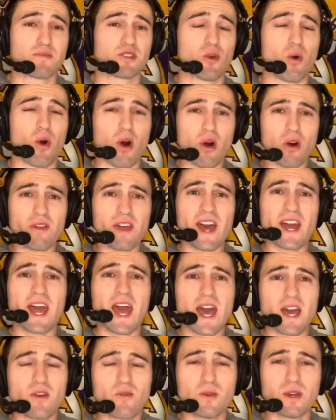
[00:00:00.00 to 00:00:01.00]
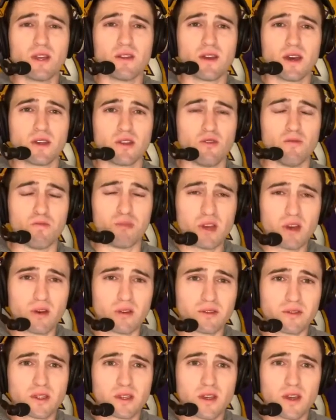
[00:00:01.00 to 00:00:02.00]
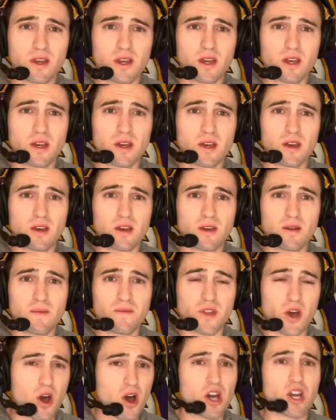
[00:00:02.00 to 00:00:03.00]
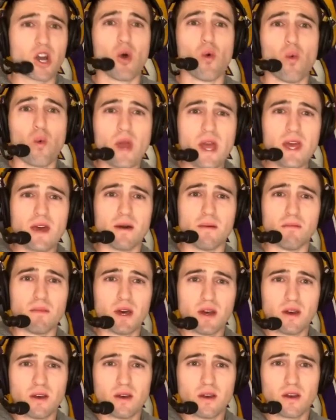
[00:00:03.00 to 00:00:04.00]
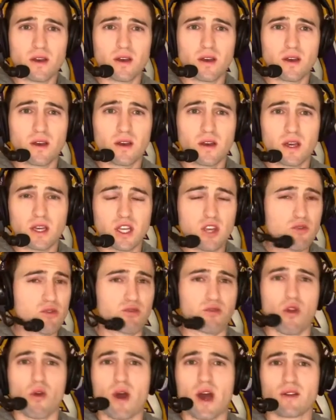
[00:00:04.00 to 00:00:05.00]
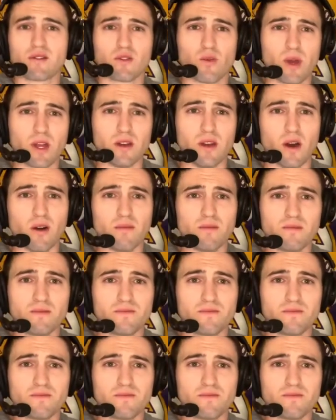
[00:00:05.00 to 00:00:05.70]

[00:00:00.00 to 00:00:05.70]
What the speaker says: So all that equity that you built on a whim, you throw out the window.